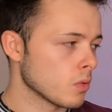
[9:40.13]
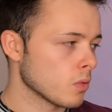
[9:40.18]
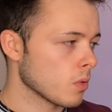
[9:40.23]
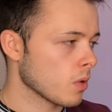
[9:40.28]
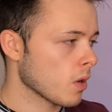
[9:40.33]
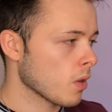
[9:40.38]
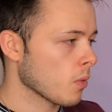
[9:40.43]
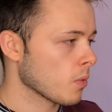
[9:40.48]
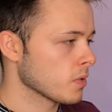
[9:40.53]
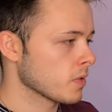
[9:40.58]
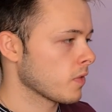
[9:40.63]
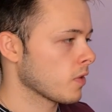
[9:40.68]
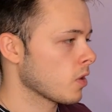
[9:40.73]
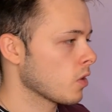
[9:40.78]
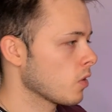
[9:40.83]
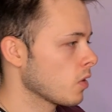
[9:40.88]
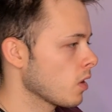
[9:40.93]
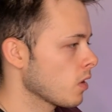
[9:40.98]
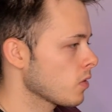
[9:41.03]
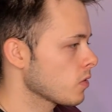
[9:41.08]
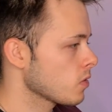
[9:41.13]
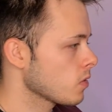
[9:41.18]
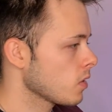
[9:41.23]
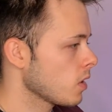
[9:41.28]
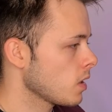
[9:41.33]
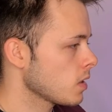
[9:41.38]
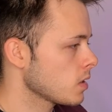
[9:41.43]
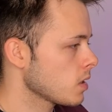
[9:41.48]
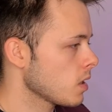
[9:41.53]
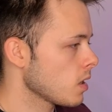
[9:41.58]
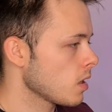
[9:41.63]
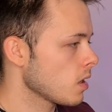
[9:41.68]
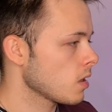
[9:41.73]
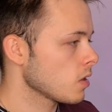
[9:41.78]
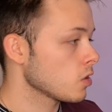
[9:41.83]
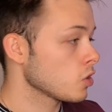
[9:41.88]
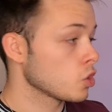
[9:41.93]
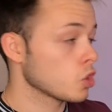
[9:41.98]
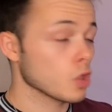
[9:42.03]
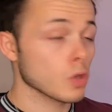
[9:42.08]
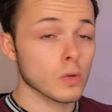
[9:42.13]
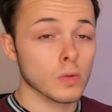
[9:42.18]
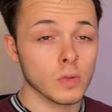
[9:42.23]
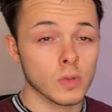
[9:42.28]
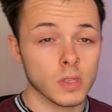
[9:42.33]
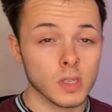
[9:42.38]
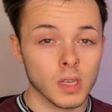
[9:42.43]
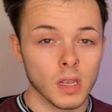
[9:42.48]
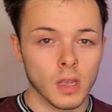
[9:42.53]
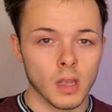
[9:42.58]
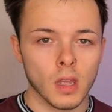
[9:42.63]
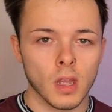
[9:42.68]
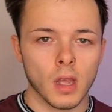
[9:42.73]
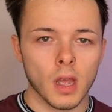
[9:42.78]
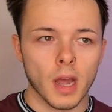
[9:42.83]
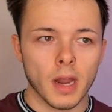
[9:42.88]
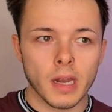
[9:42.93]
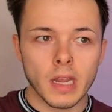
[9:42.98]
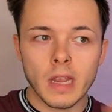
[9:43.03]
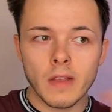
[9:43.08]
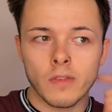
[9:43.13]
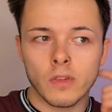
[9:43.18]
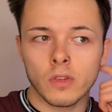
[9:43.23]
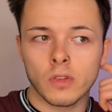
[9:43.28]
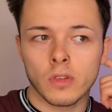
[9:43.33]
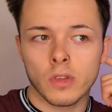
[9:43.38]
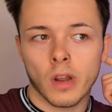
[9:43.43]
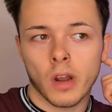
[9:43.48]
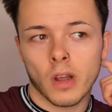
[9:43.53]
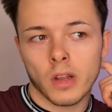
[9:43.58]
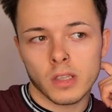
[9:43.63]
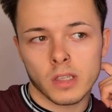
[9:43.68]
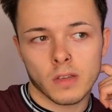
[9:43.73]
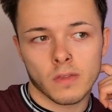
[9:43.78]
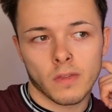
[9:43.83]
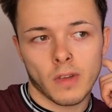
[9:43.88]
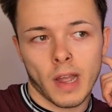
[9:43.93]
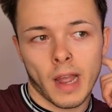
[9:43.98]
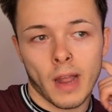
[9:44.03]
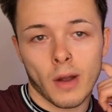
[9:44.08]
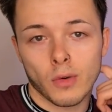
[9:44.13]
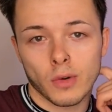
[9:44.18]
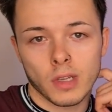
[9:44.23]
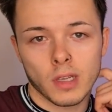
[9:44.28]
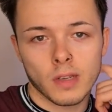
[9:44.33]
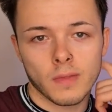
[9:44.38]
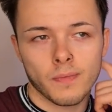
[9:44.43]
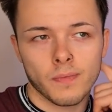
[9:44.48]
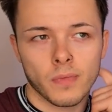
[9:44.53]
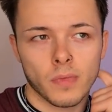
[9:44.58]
Oh, have I got any others on the list here? Jude's, and even the likes of Aldi.